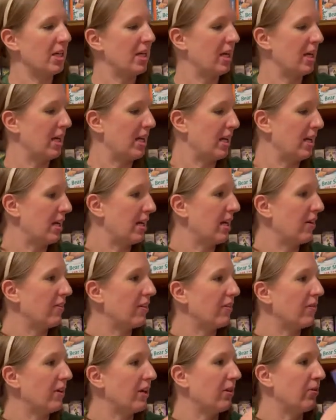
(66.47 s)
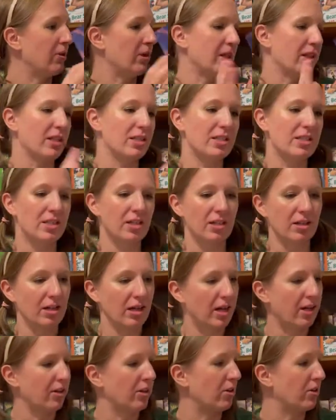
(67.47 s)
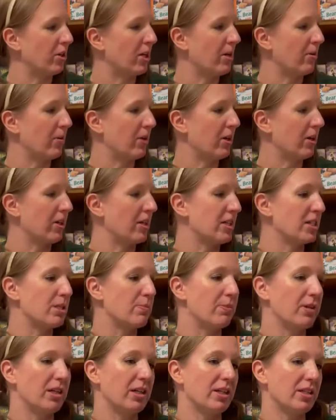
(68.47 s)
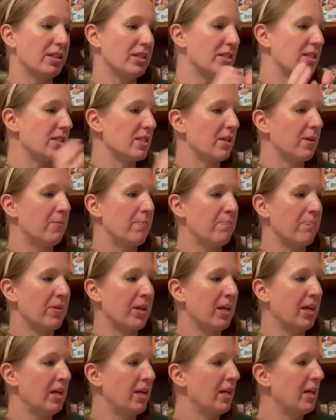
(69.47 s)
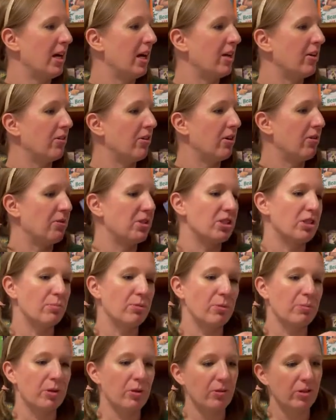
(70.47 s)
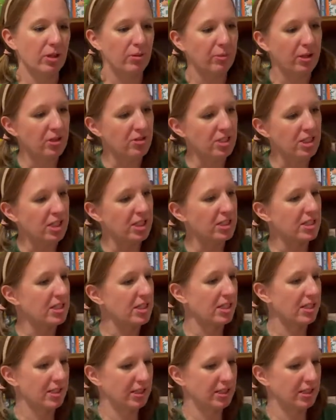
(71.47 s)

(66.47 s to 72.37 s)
And I have to find one that's, I know right where it is because I don't always remember where the mousey is.